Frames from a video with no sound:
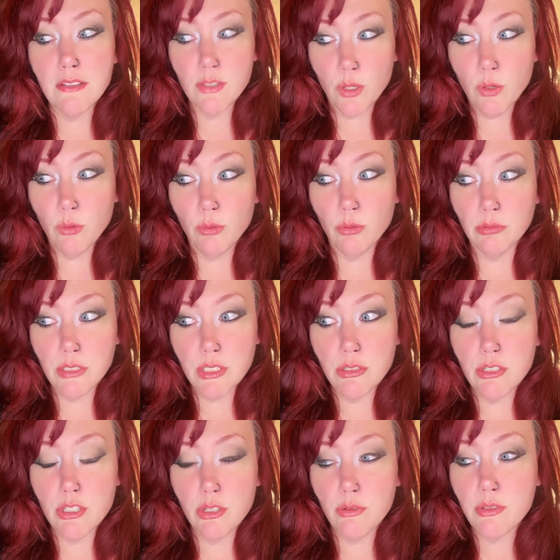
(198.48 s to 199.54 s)
be
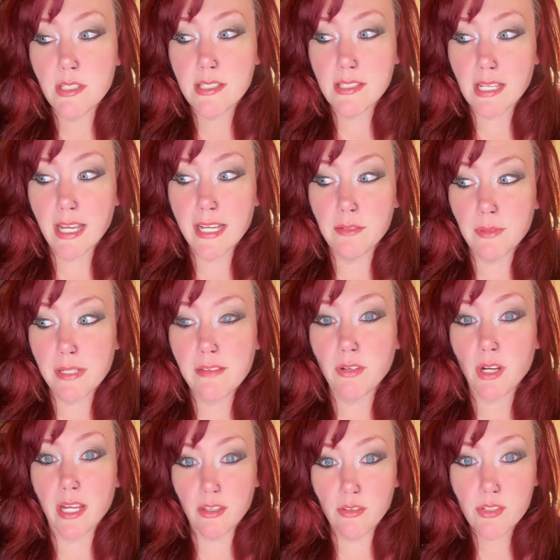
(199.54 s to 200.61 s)
told to choose a side
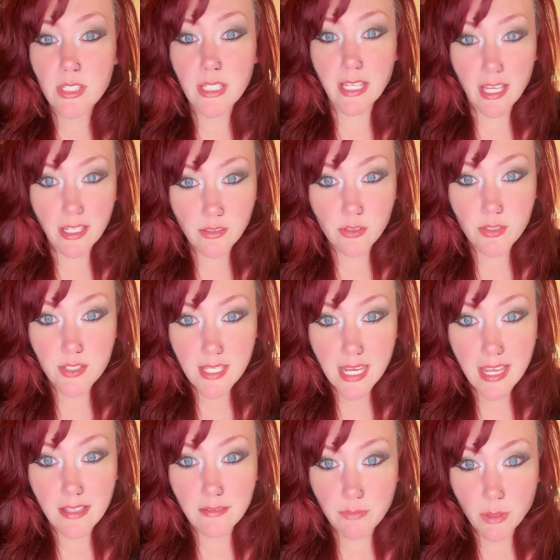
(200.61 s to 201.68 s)
whenever I usually
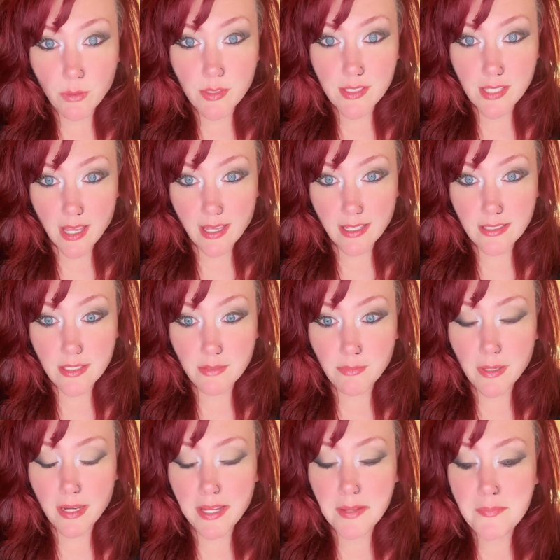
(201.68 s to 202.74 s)
understand both
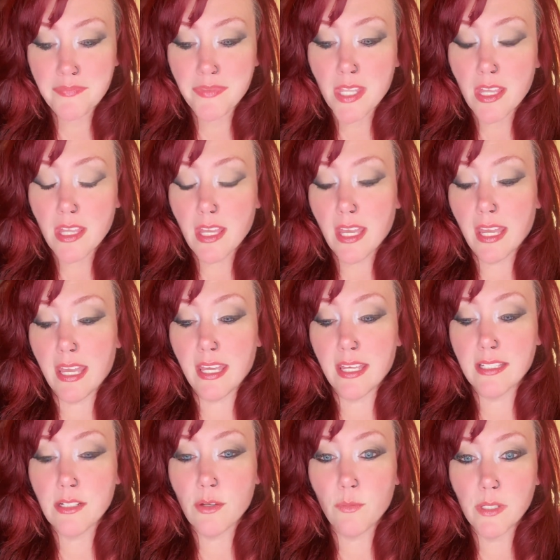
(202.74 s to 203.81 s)
sides, right?
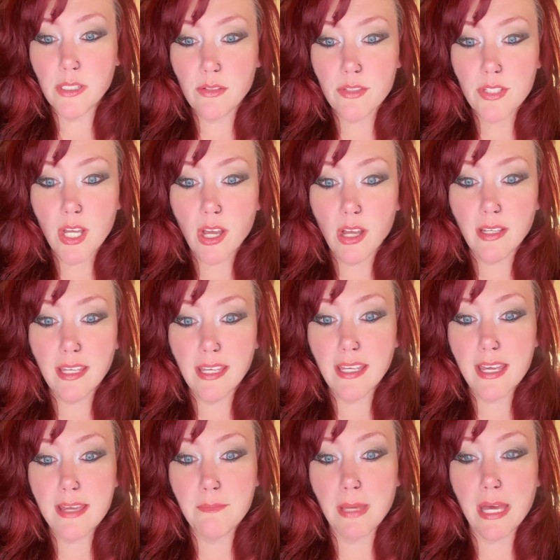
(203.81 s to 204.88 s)
And when you're
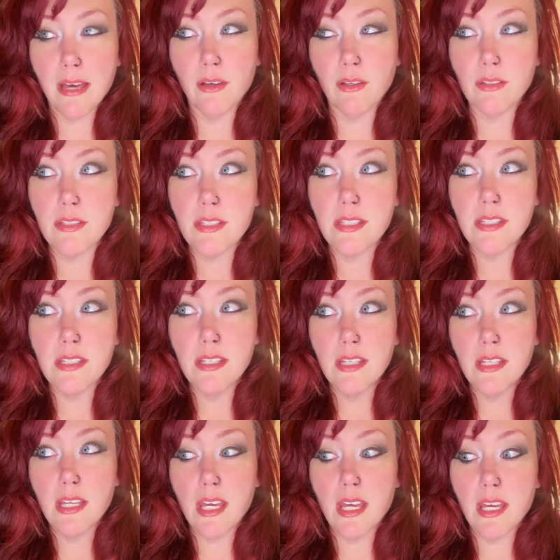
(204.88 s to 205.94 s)
talking
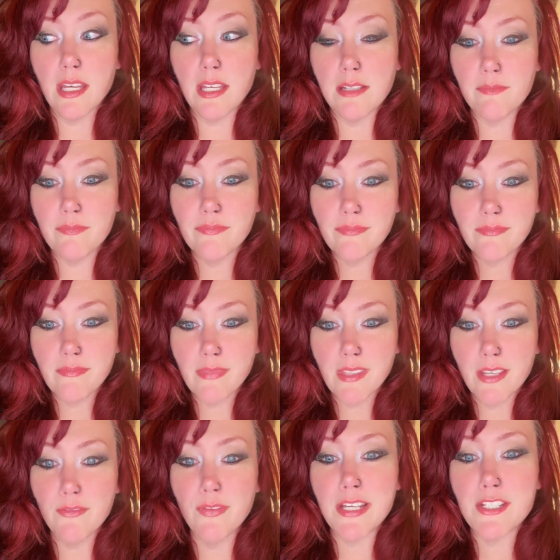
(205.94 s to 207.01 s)
about
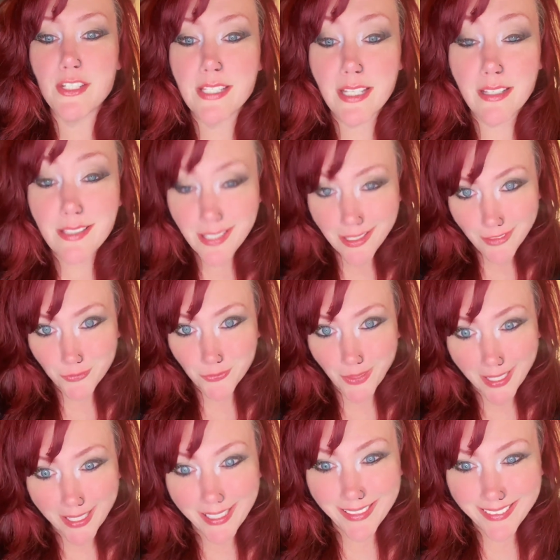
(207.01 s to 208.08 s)
VeggieTales,
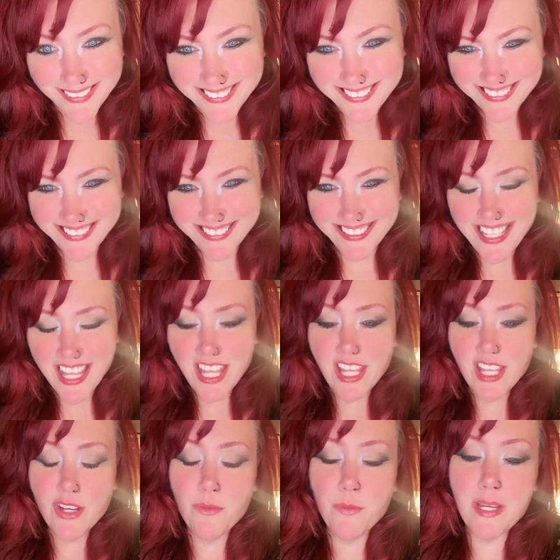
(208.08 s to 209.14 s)
right?
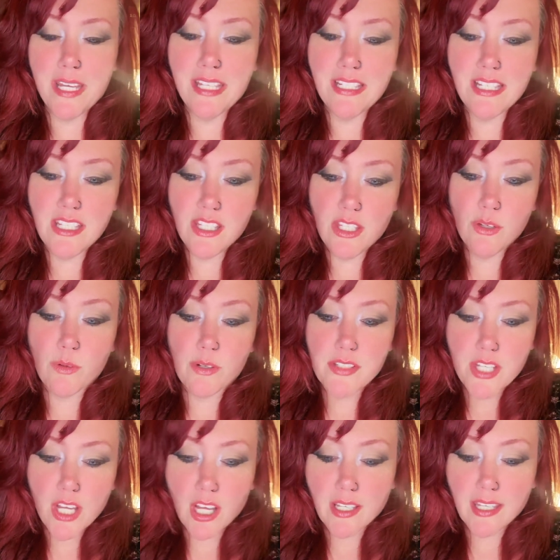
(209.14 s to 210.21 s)
When
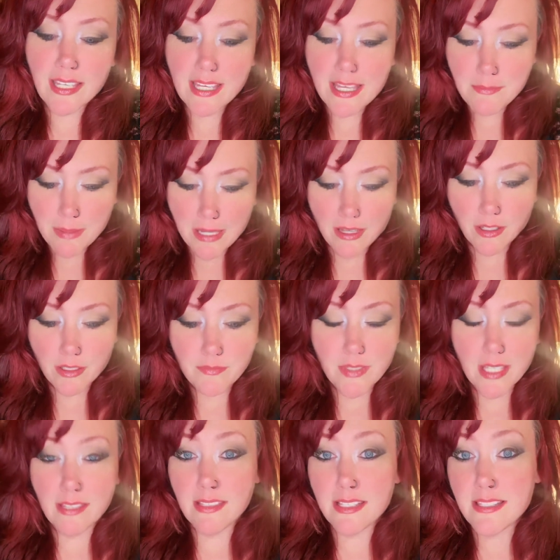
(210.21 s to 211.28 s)
you are talking
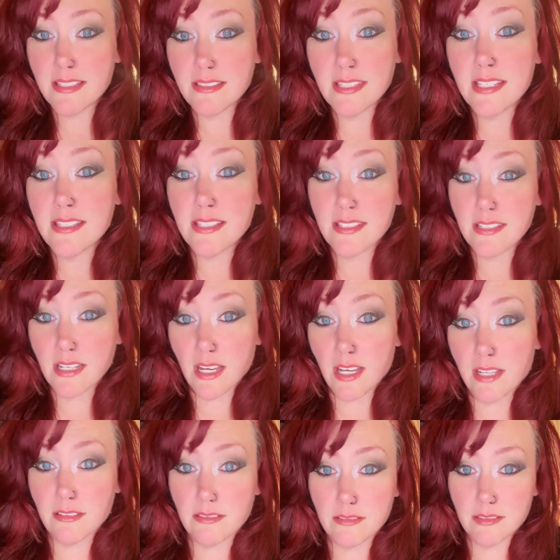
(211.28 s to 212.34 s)
about, and this
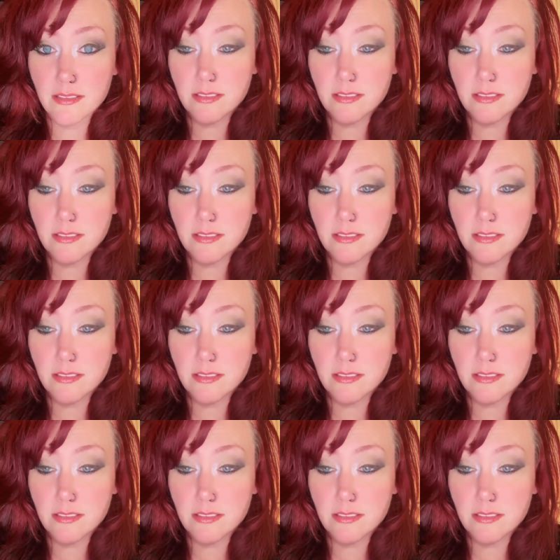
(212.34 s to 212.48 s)
is